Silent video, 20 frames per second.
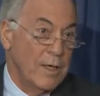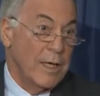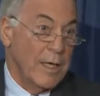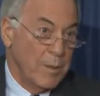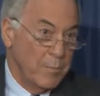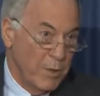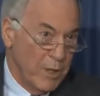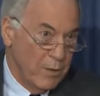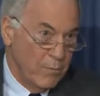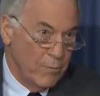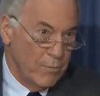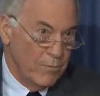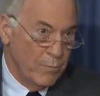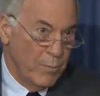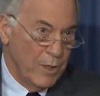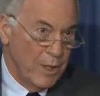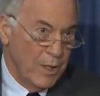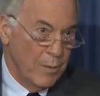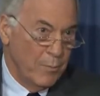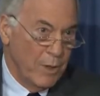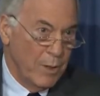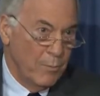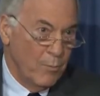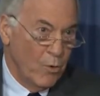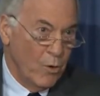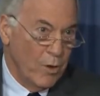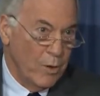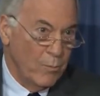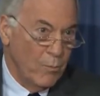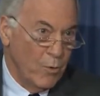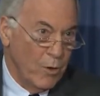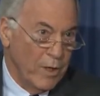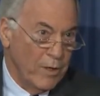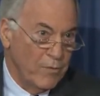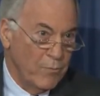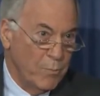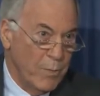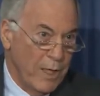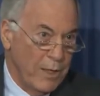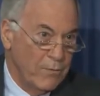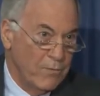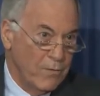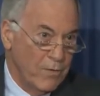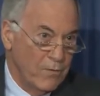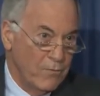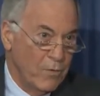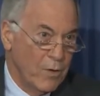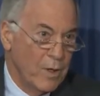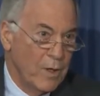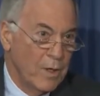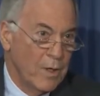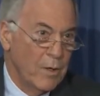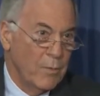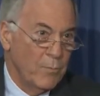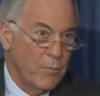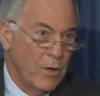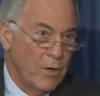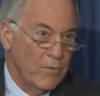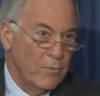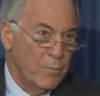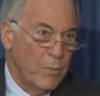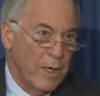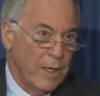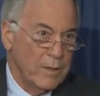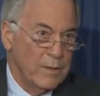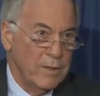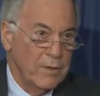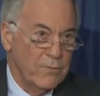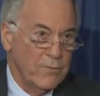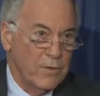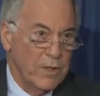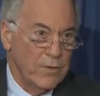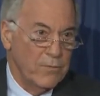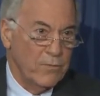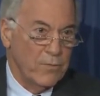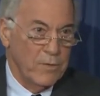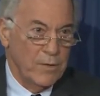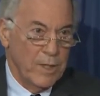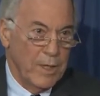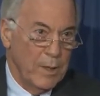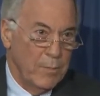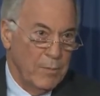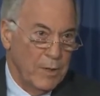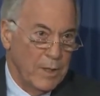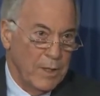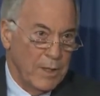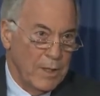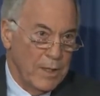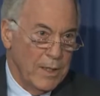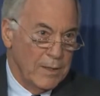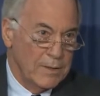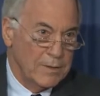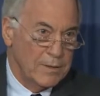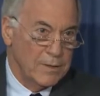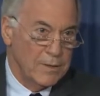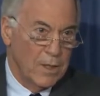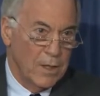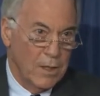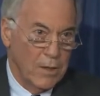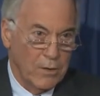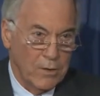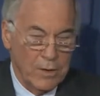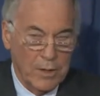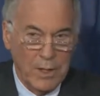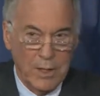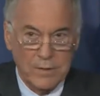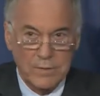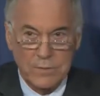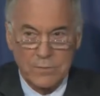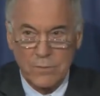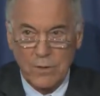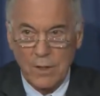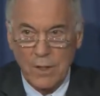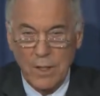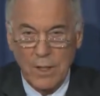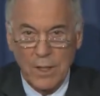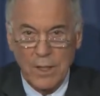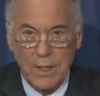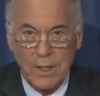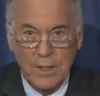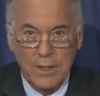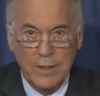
Lehman was becoming more and more expensive prospectively for them as the dollar got strong.